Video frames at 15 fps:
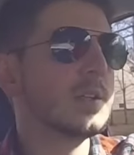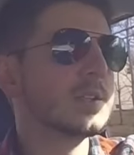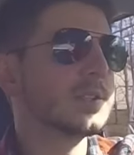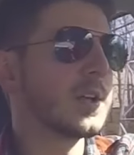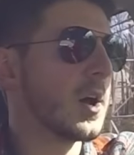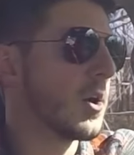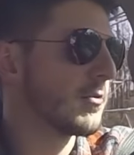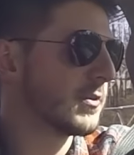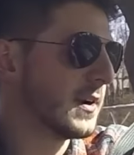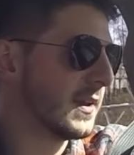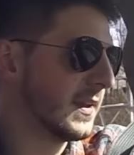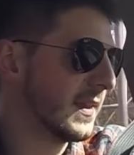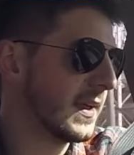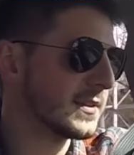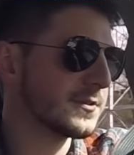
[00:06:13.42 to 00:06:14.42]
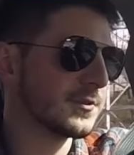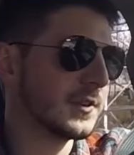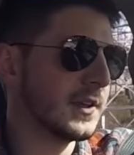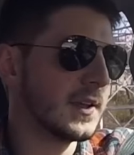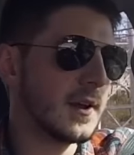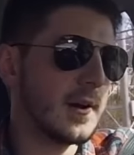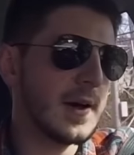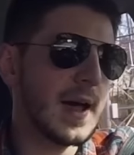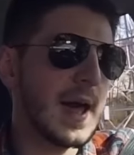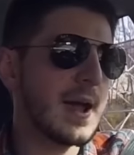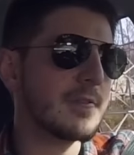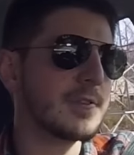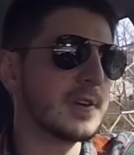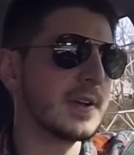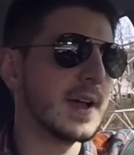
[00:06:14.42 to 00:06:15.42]
So really, that's really all I
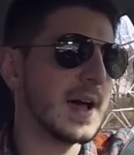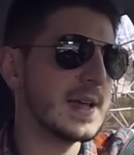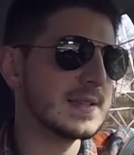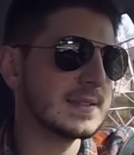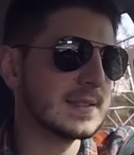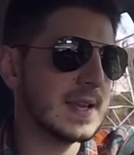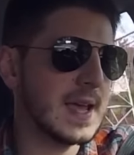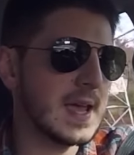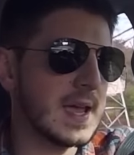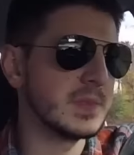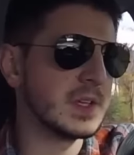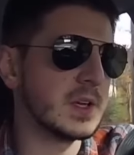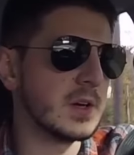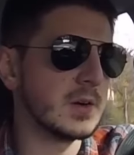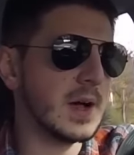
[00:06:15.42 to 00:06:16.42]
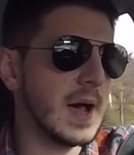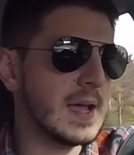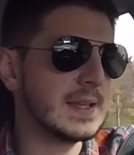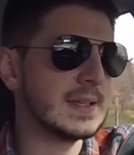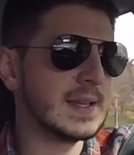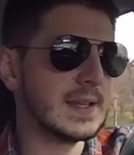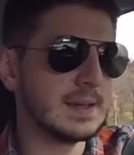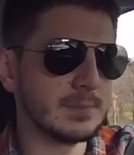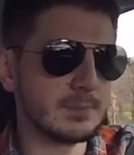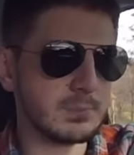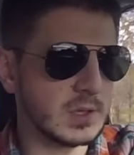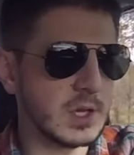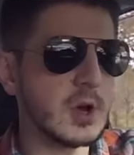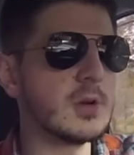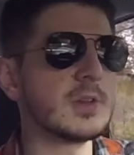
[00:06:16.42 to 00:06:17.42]
have for you guys today. You know, I didn't
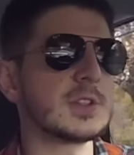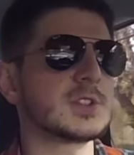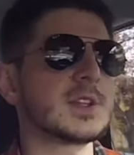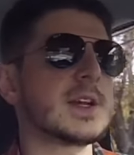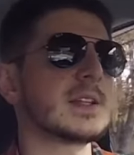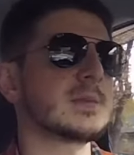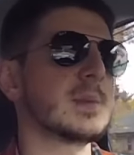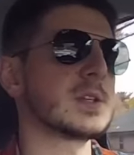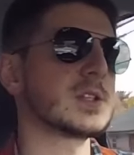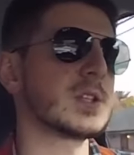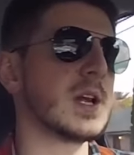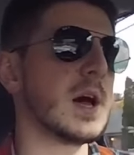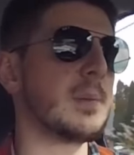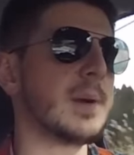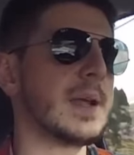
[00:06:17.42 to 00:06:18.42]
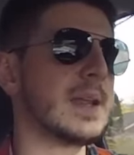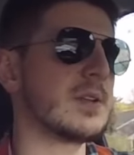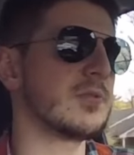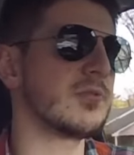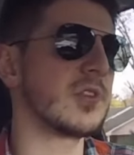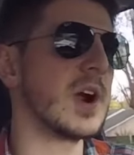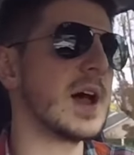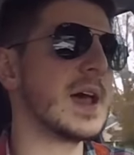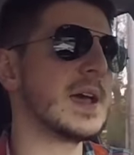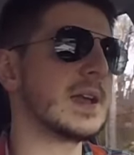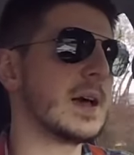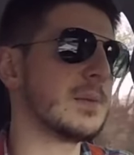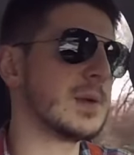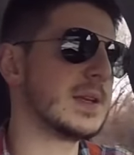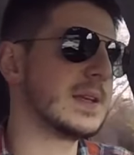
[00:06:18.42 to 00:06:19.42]
blow the transmission up, I didn't fry it.
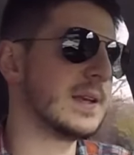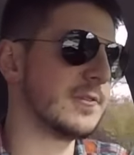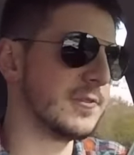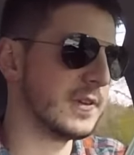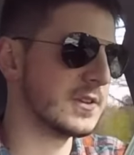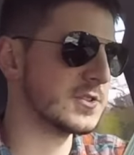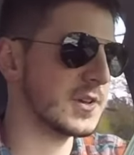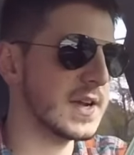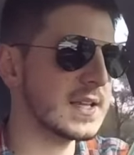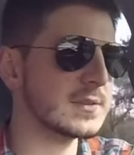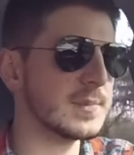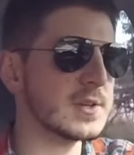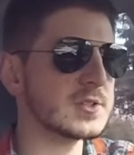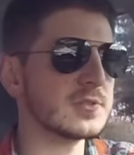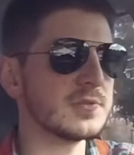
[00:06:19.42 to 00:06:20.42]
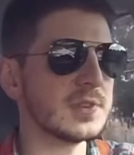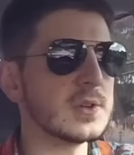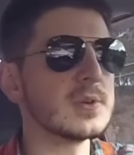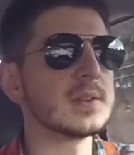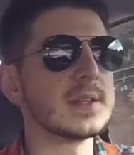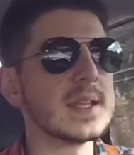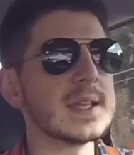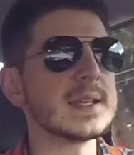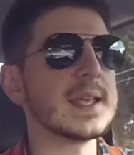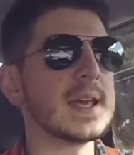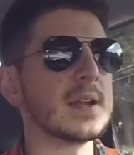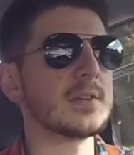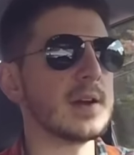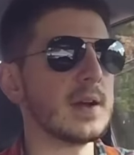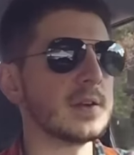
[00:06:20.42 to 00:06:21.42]
I mean, if the transmission fluid did
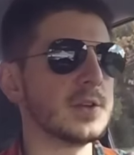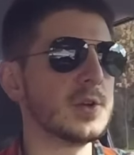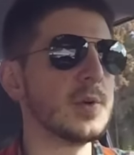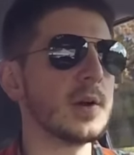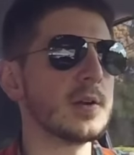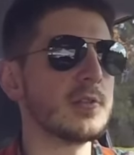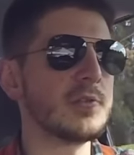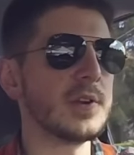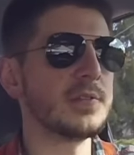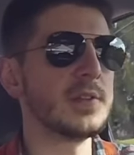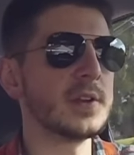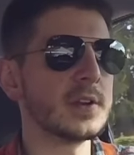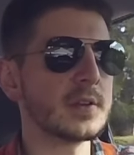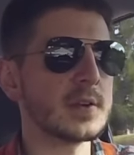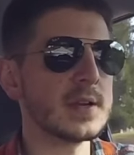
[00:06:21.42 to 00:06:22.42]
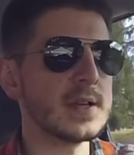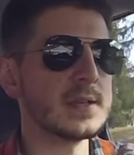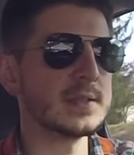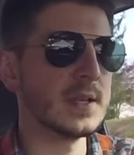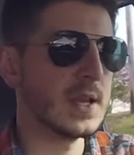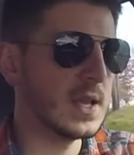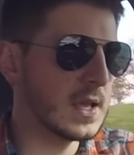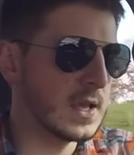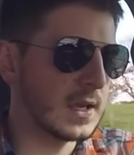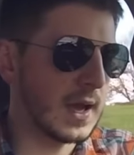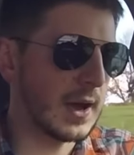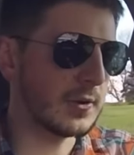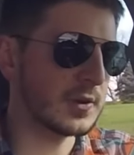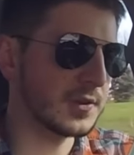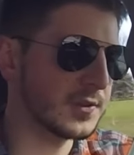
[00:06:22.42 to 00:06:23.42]
get around 250 degrees,
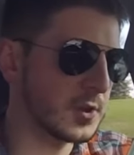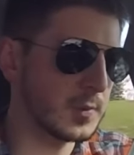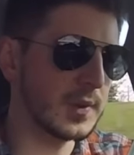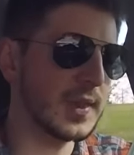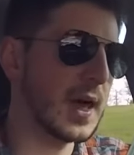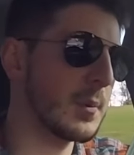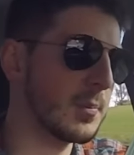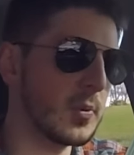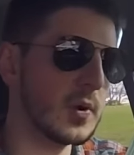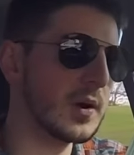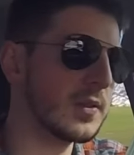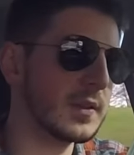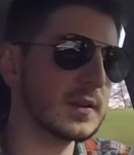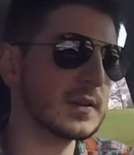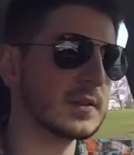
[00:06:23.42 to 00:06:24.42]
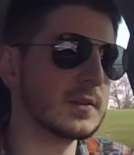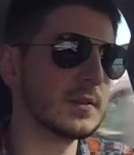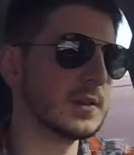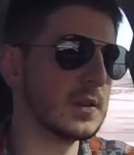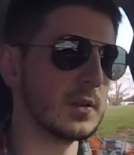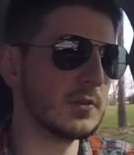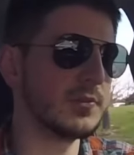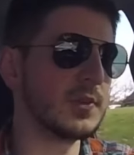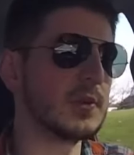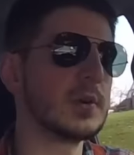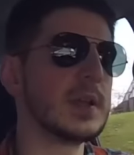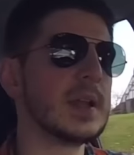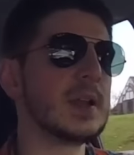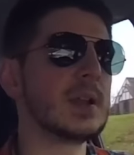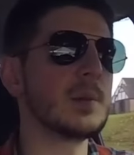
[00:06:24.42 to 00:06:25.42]
I would assume at that point then the
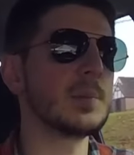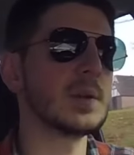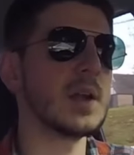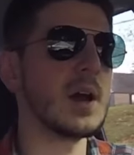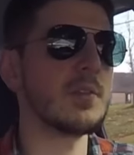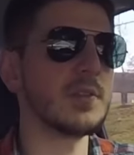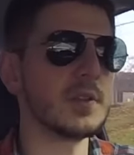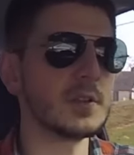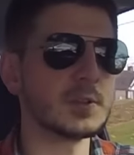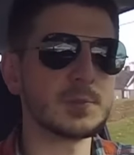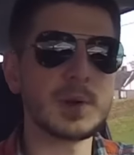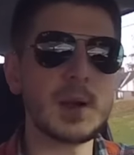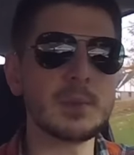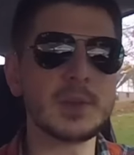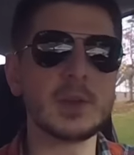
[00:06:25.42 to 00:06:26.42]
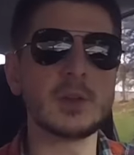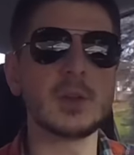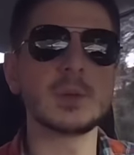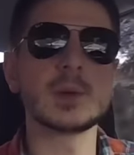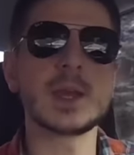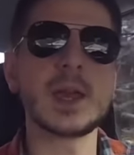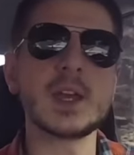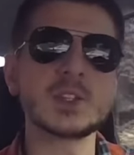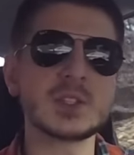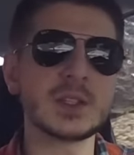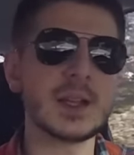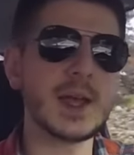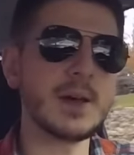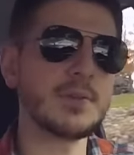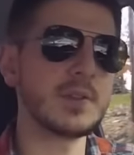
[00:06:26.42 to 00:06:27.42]
fluid heated up enough that there's probably no
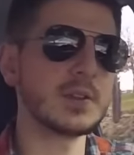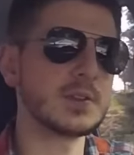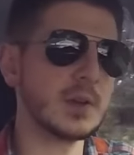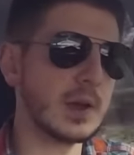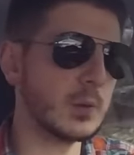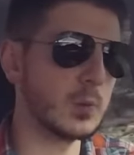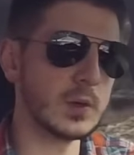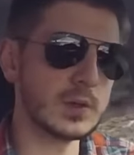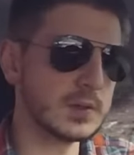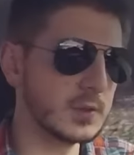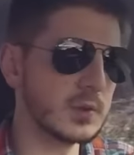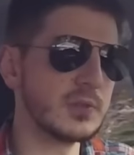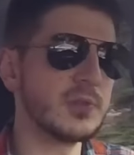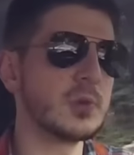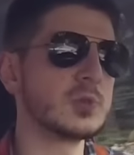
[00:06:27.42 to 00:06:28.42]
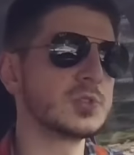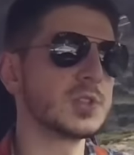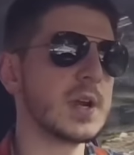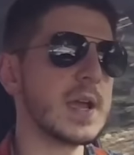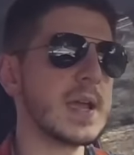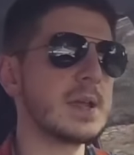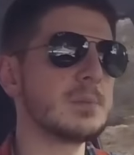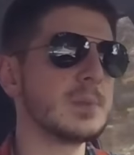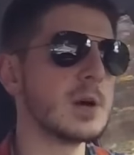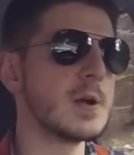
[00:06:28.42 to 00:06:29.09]
lubrication left, and so I would do a full drain.